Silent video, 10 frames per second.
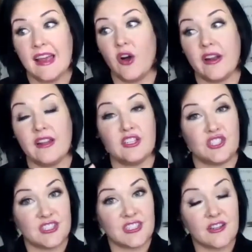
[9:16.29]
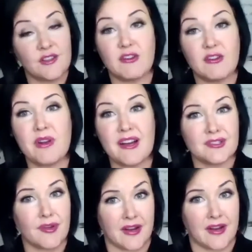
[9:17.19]
on a logistical level, but
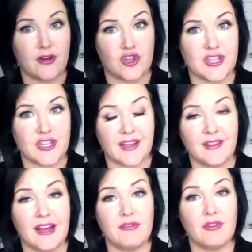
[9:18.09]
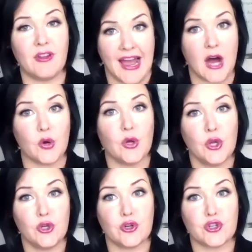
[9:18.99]
also on an energetic level of how
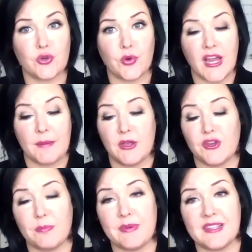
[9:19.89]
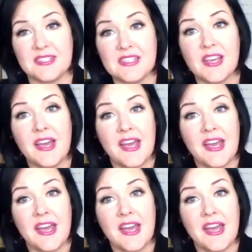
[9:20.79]
you're showing up in your business.